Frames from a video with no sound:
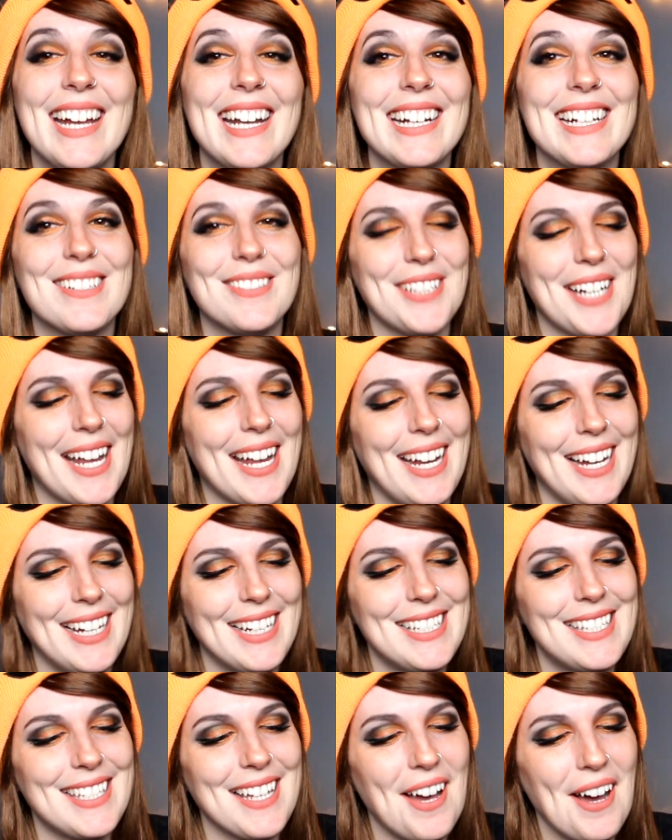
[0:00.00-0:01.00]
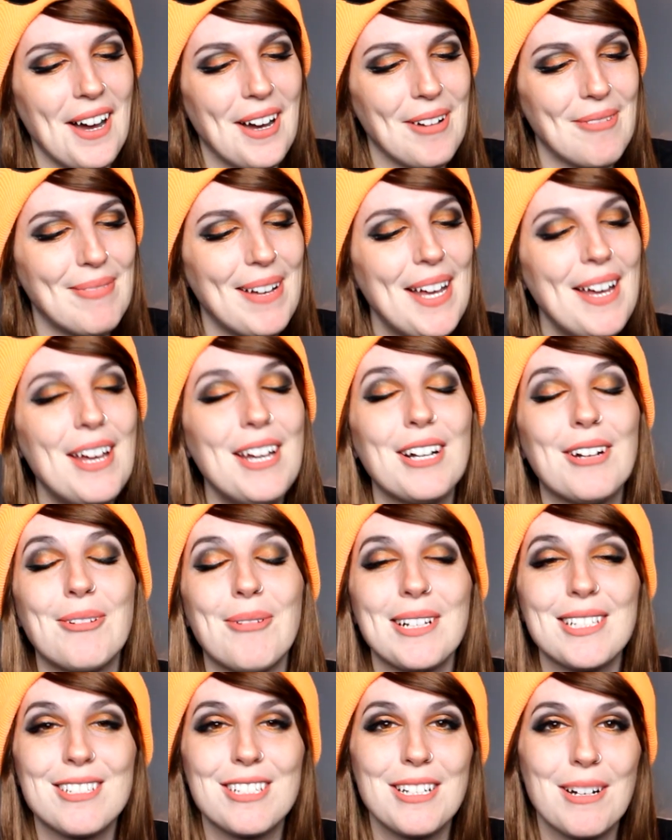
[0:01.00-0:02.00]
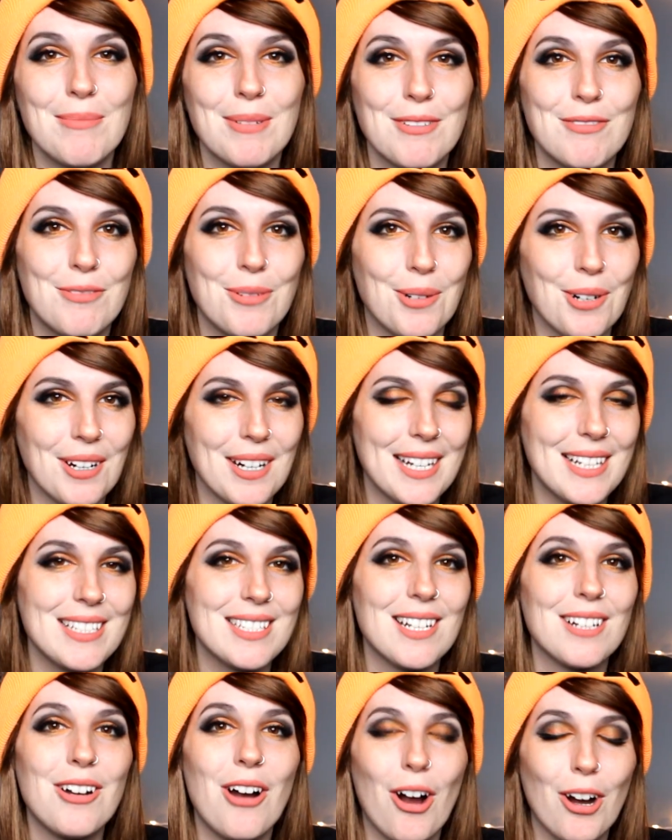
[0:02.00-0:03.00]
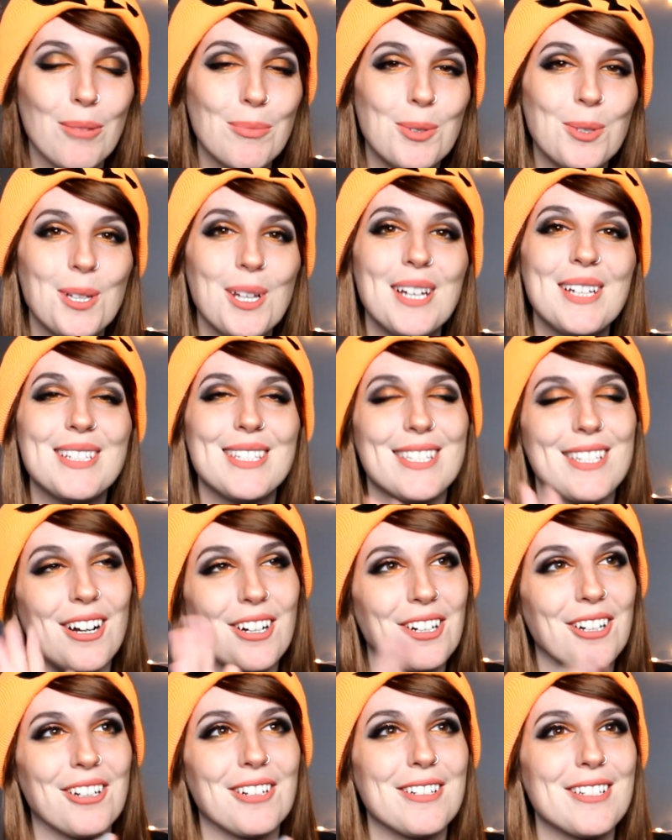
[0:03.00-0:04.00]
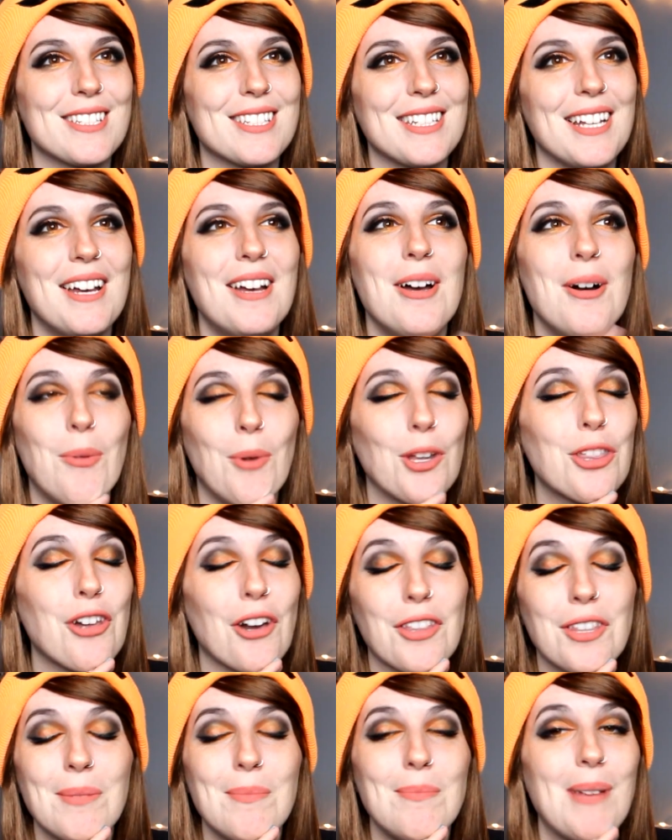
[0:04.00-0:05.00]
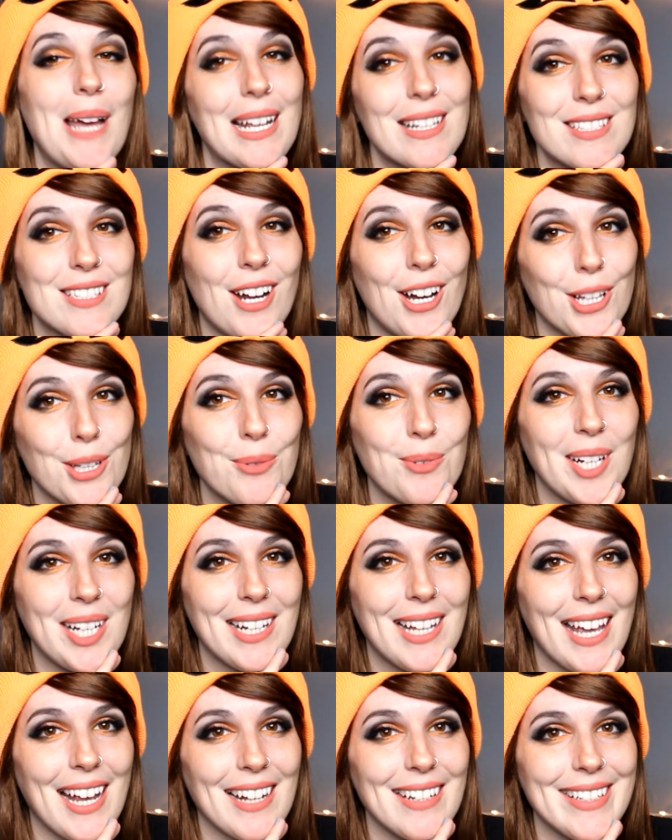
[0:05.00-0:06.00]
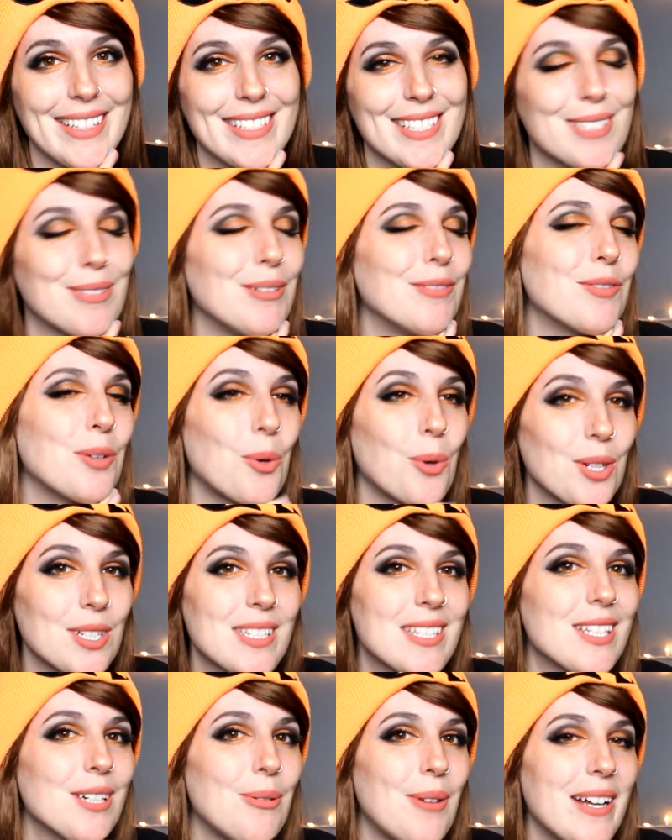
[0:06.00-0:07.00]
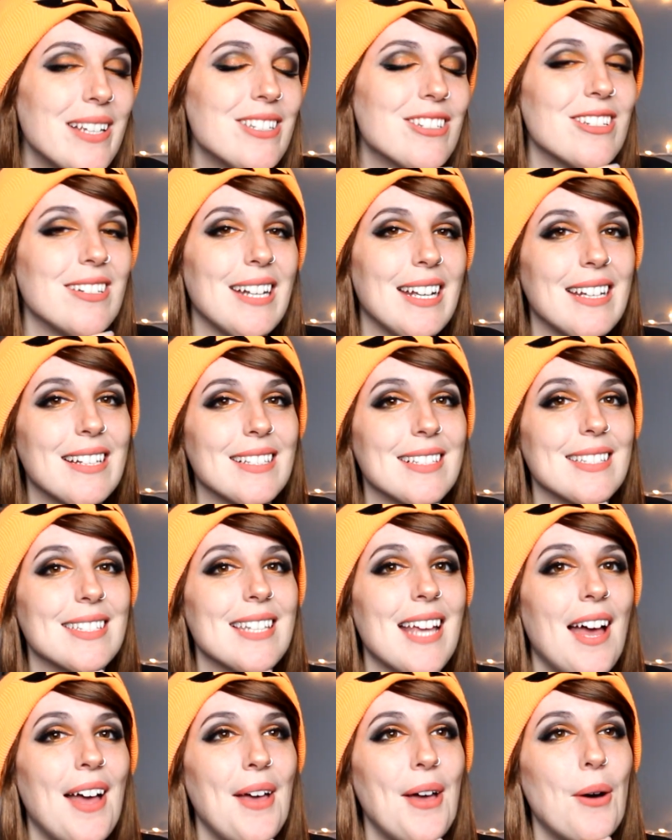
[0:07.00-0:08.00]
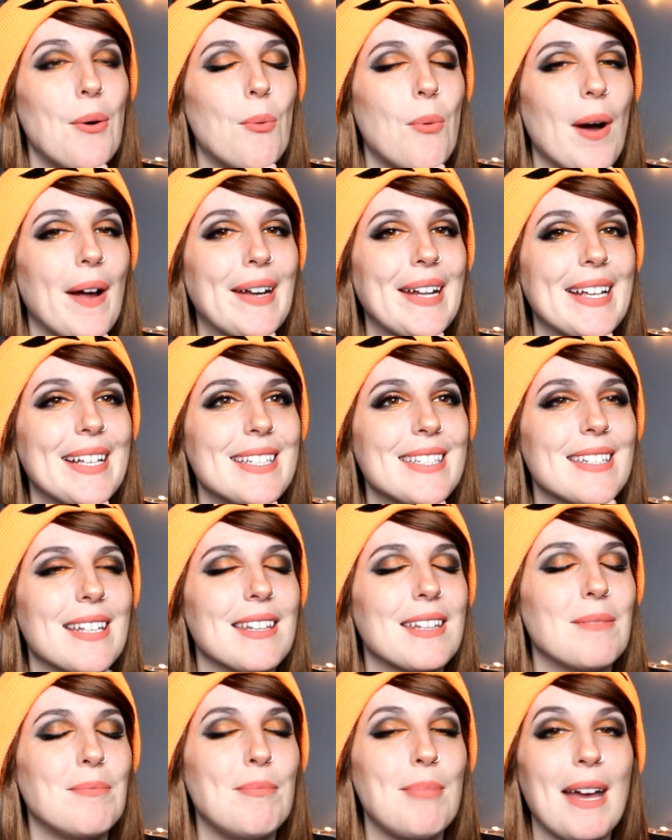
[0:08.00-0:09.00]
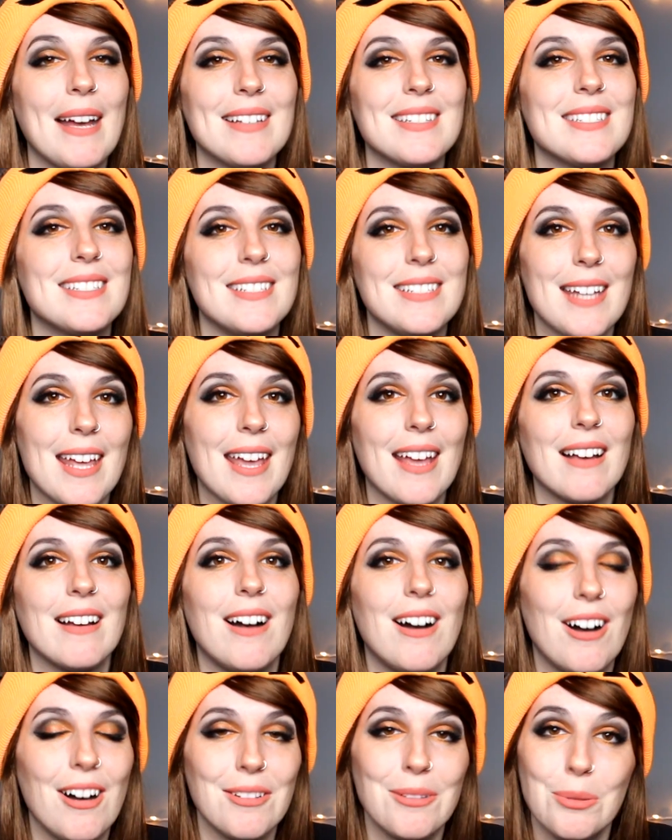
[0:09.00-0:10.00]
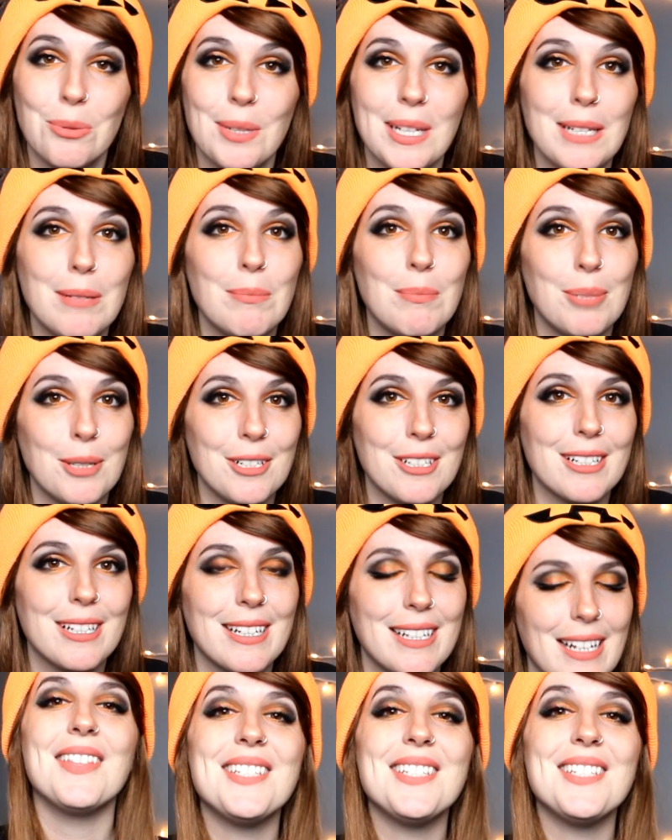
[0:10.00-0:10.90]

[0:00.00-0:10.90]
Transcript: Anyways, um, question number four is caramel suckers, which are the best Halloween candy. So of course the question is, what is the best dang Halloween book?